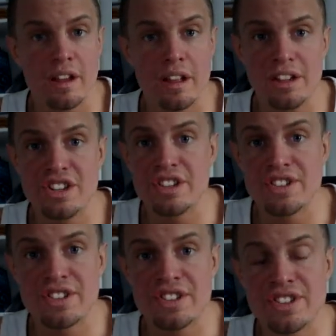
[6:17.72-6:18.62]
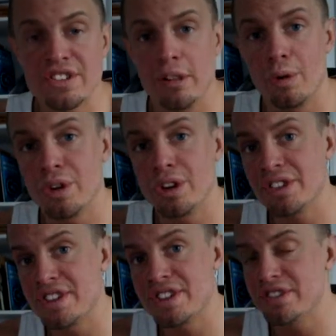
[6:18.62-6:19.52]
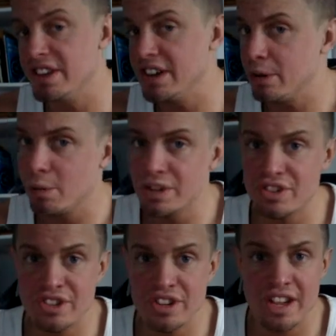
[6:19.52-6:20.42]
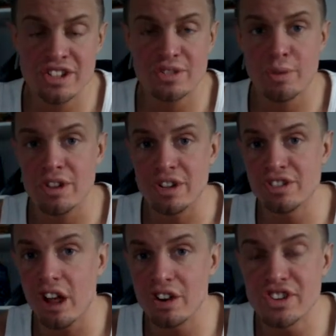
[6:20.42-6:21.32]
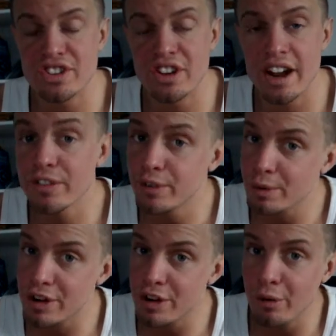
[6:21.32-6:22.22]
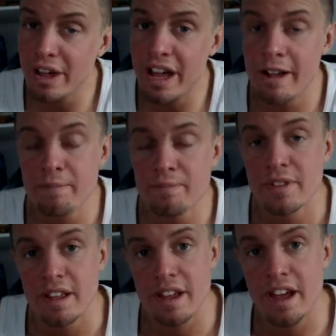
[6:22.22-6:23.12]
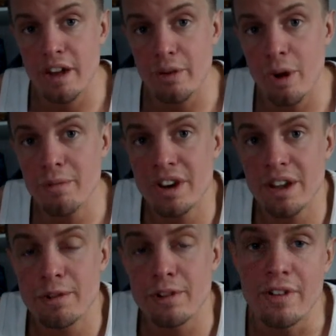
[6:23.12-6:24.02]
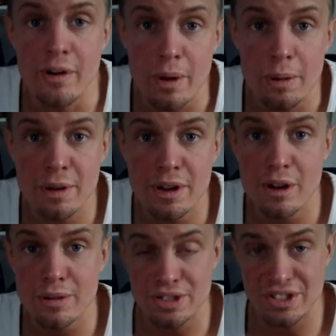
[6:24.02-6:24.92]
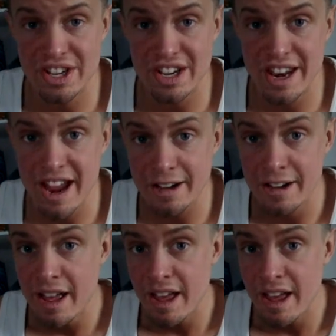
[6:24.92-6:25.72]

Allegiances, loyalties, they always change with a dollar sign, so we know that. And Rob Van Dam could very well be going to TNA.